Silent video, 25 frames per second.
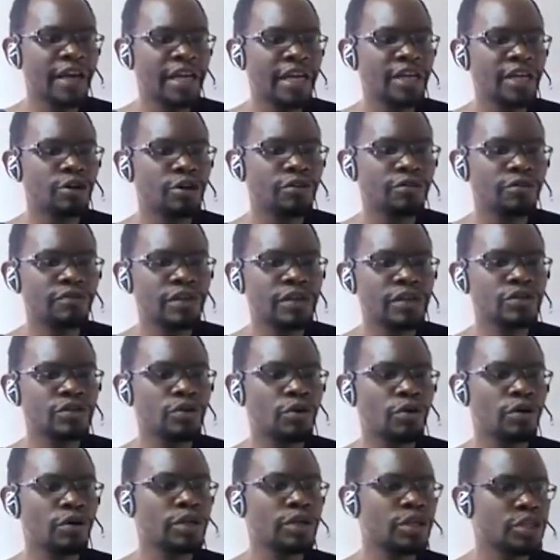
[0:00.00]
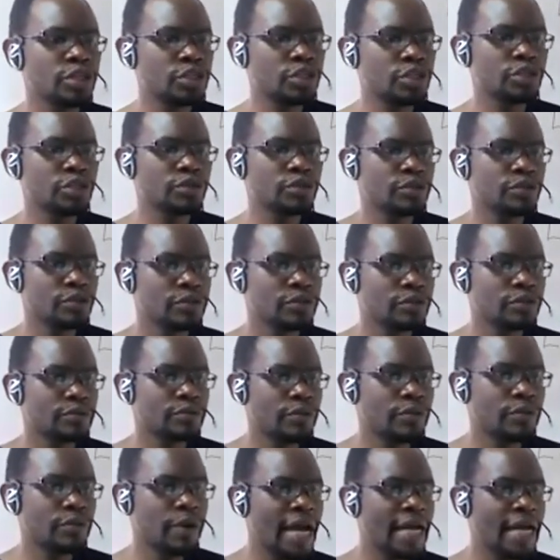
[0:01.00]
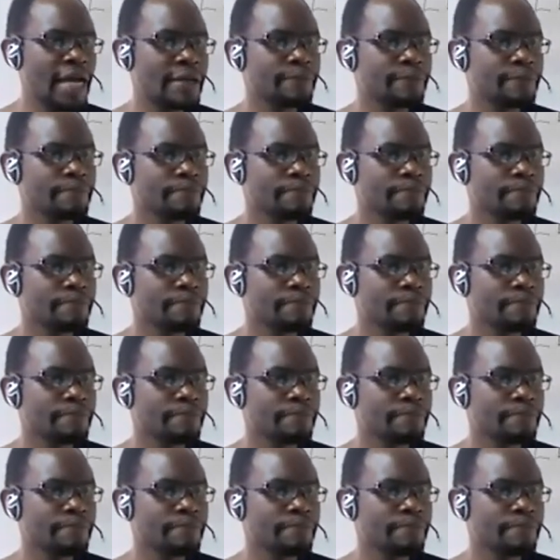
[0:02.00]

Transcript: any of these conditions, right?